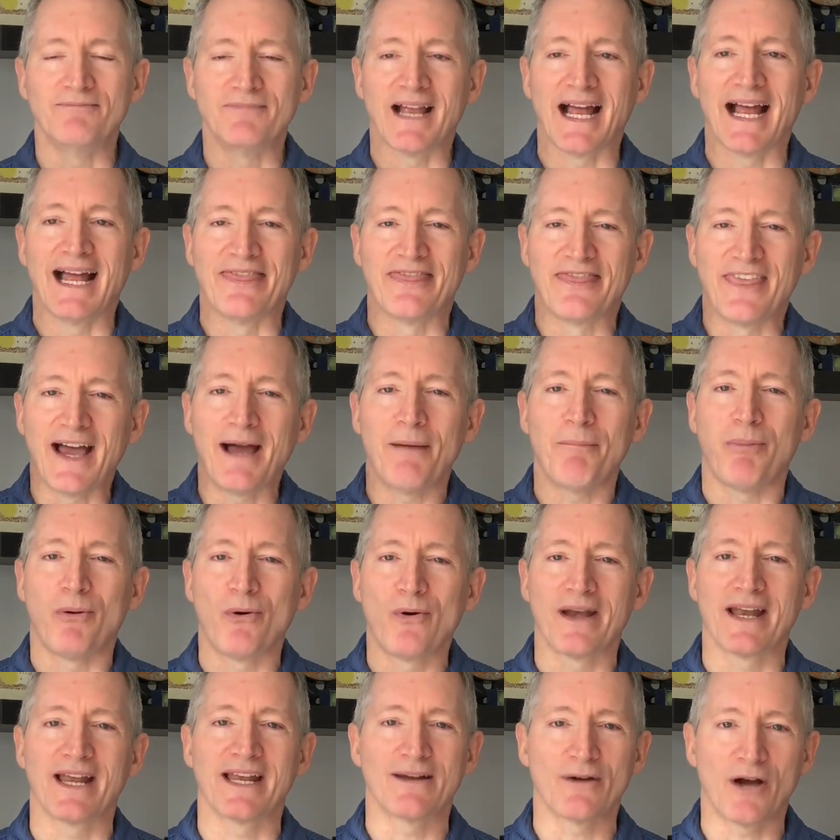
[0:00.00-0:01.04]
at that
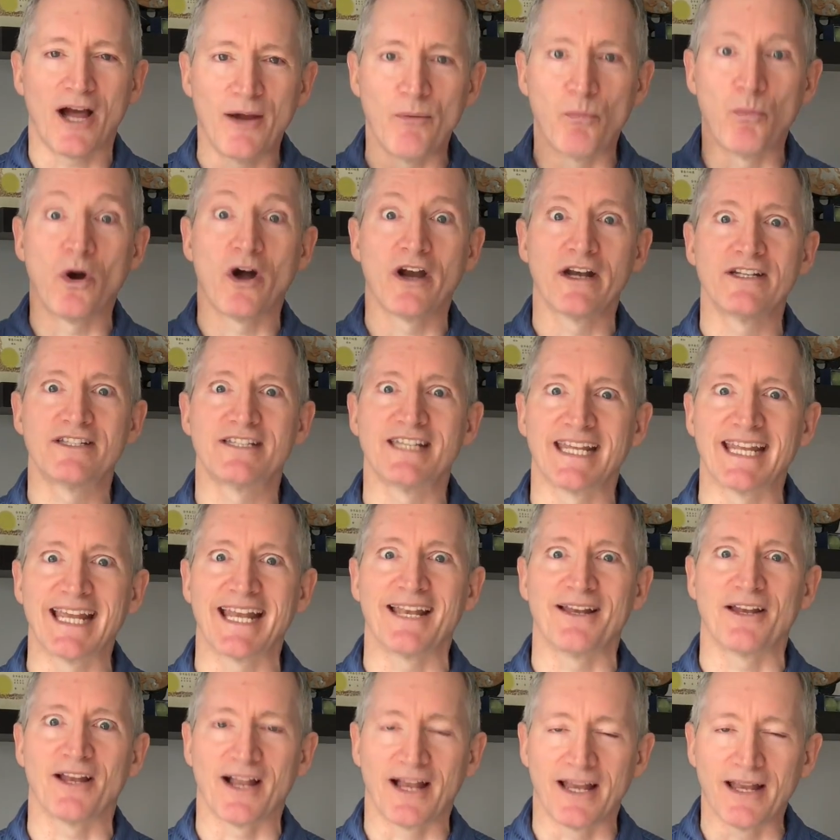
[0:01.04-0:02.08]
point I wanted to
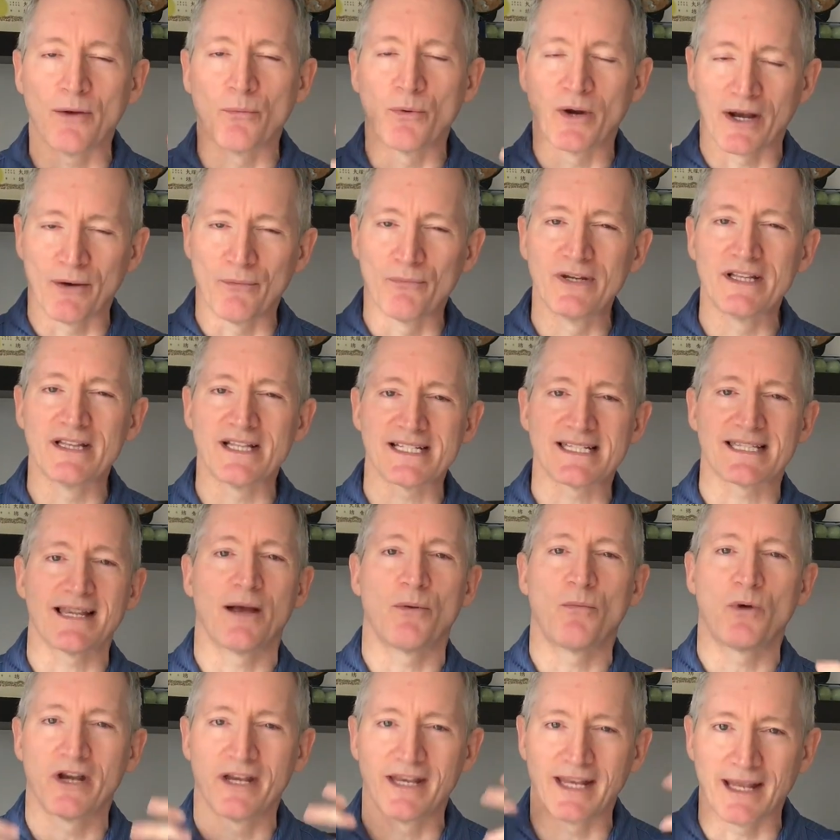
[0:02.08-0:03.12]
when I realized that I
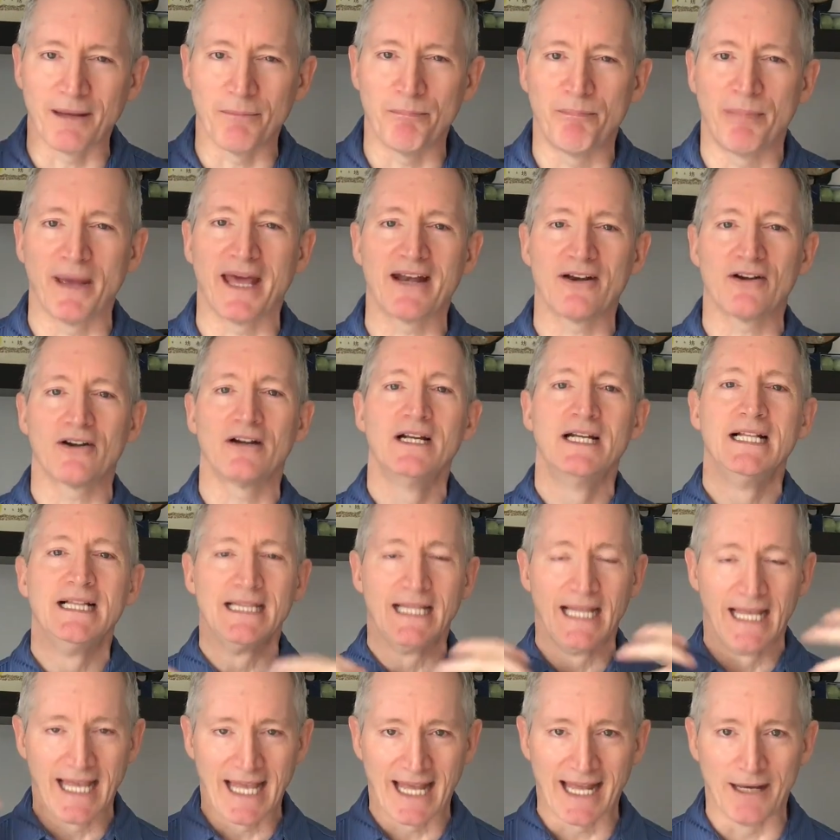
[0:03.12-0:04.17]
wanted to get better
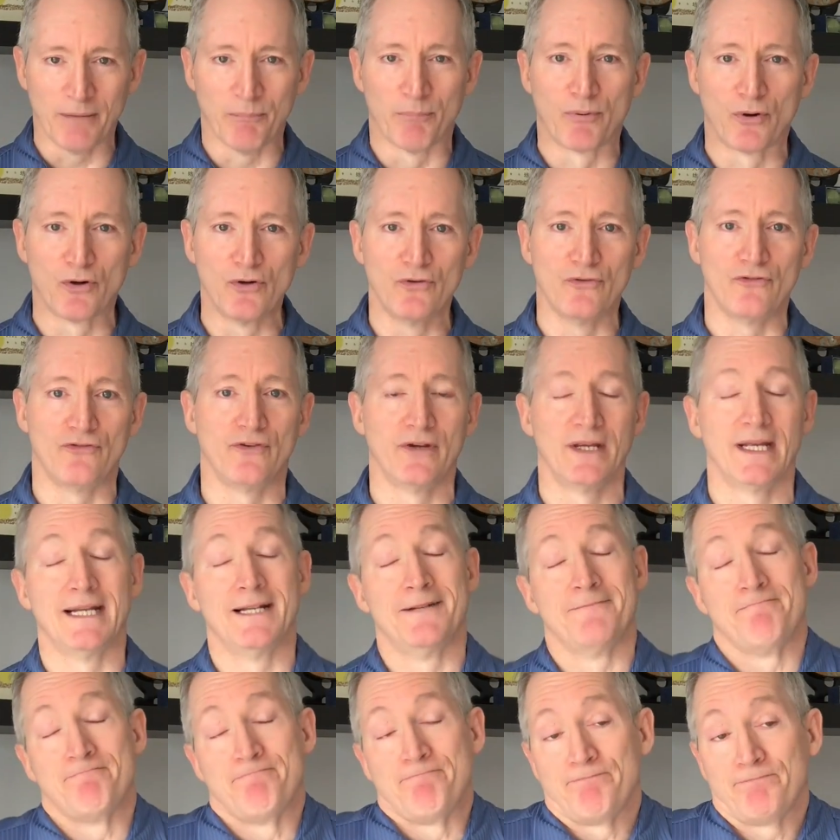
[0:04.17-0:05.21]
and improve.
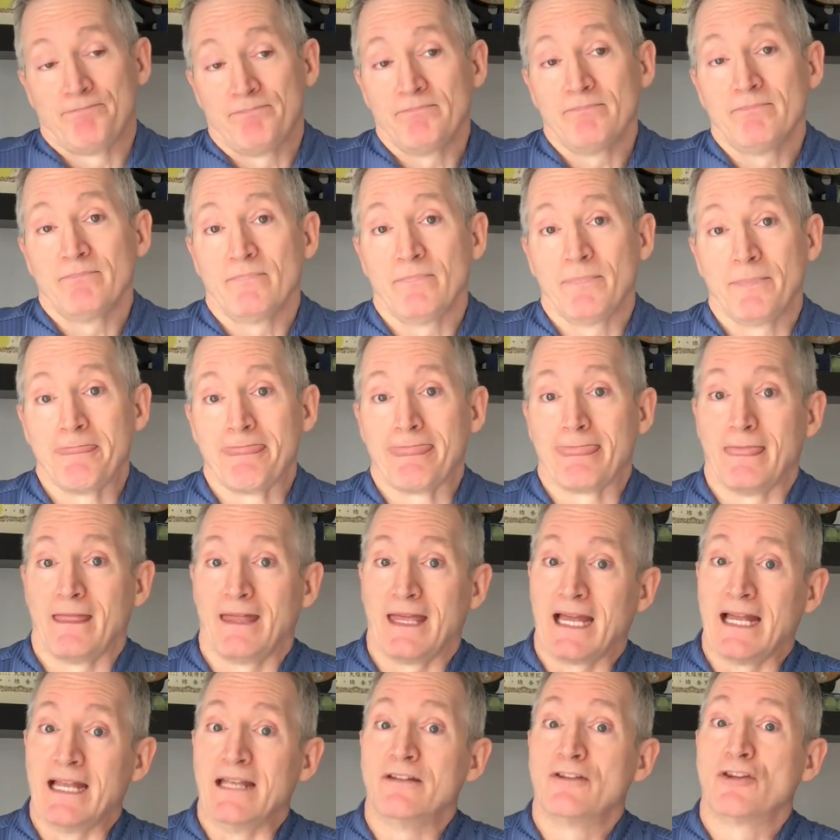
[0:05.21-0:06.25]

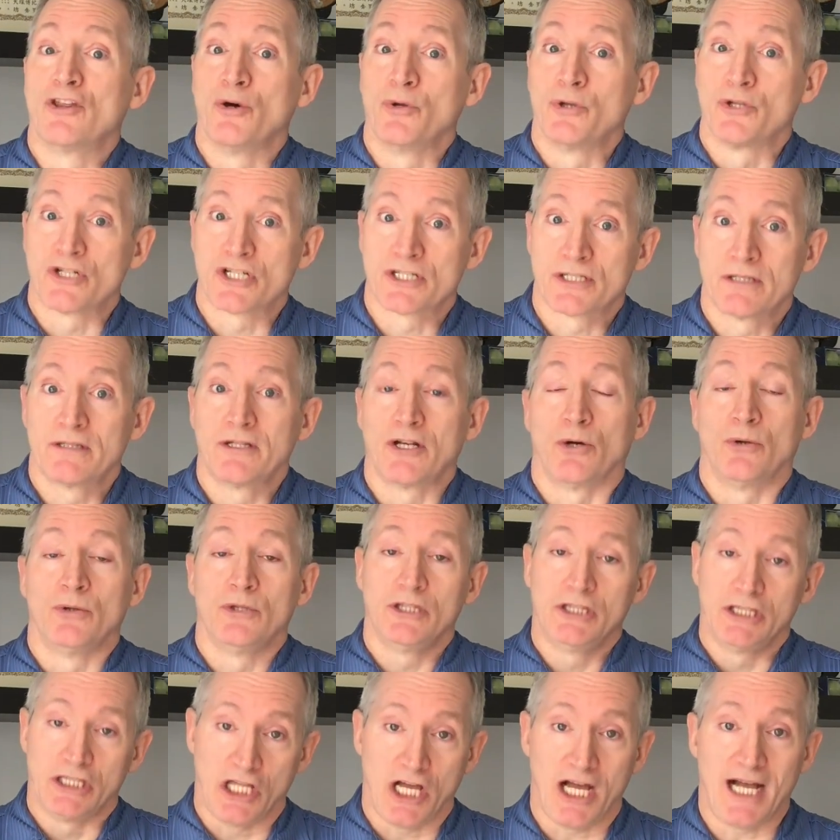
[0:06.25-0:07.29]
And though there's
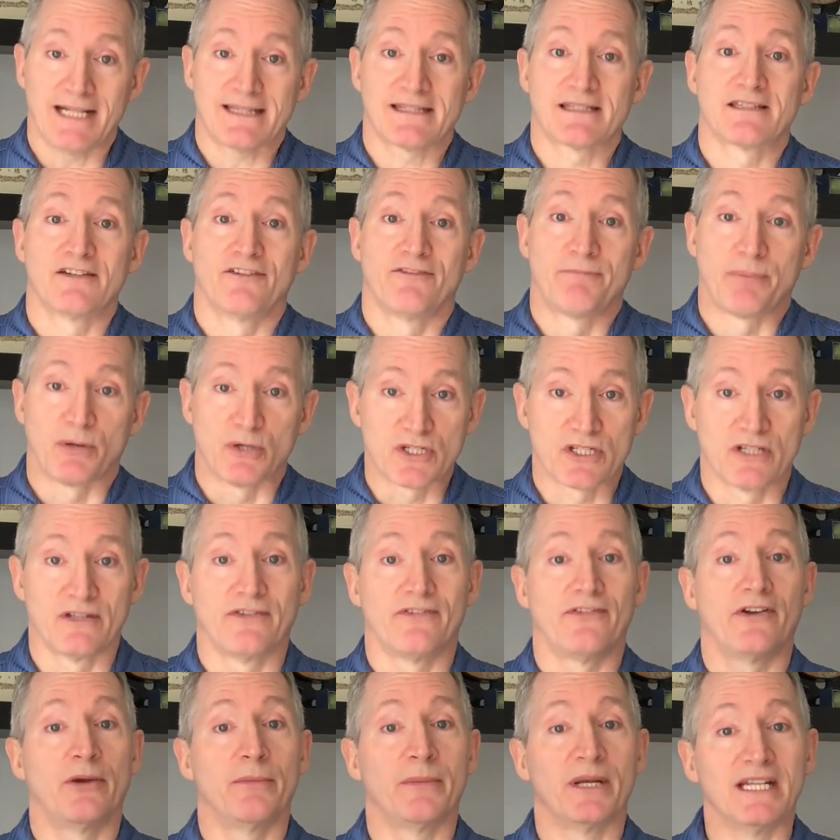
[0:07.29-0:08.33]
lots of personal
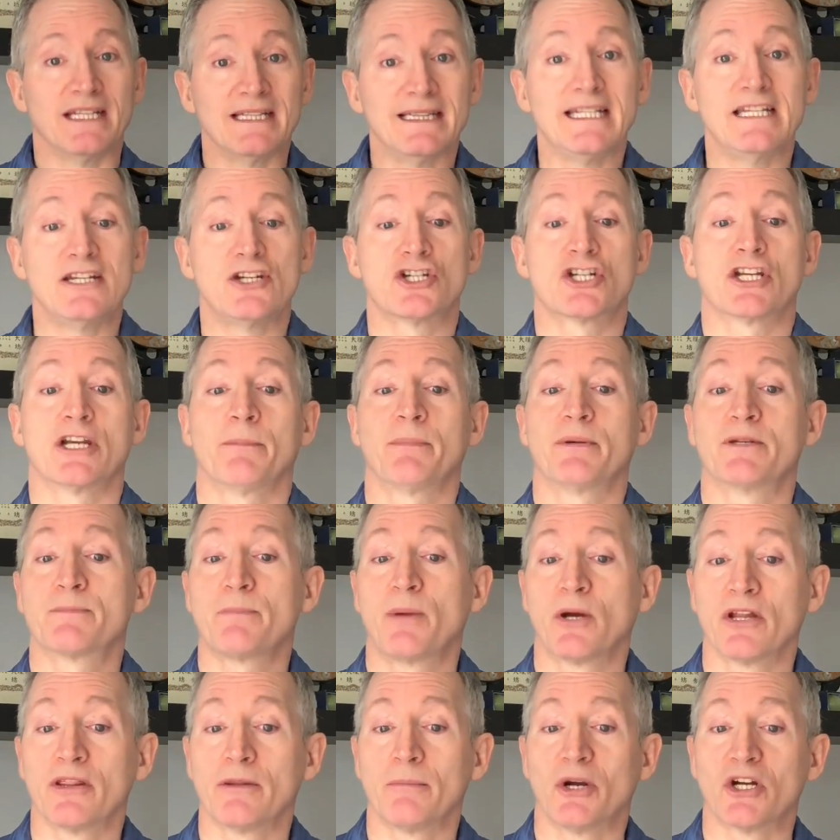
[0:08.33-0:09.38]
development and leadership as
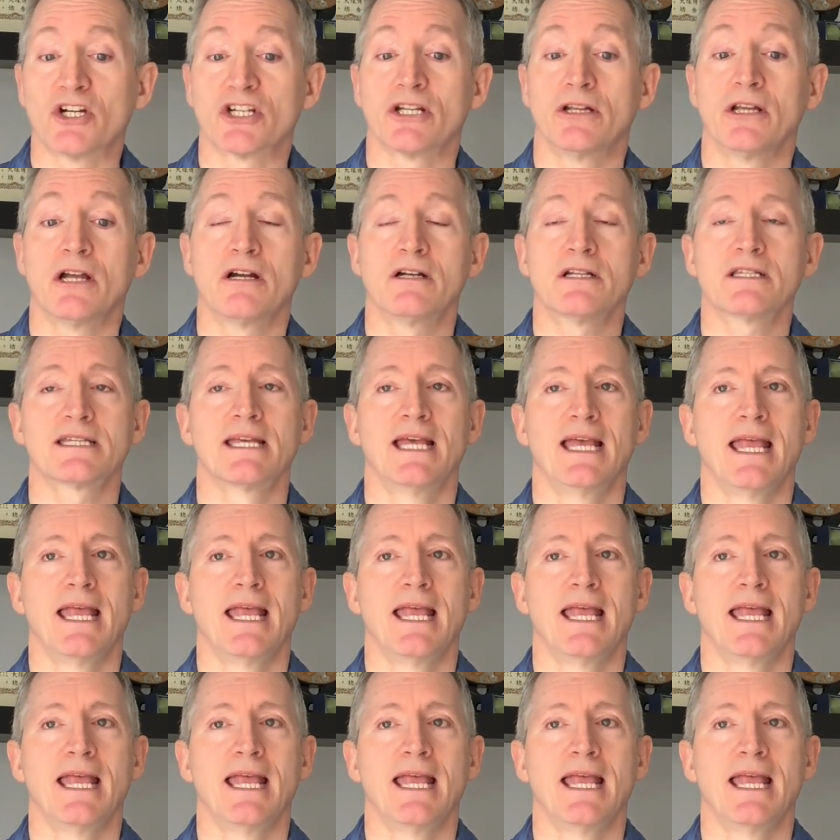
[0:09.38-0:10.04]
part of the martial arts,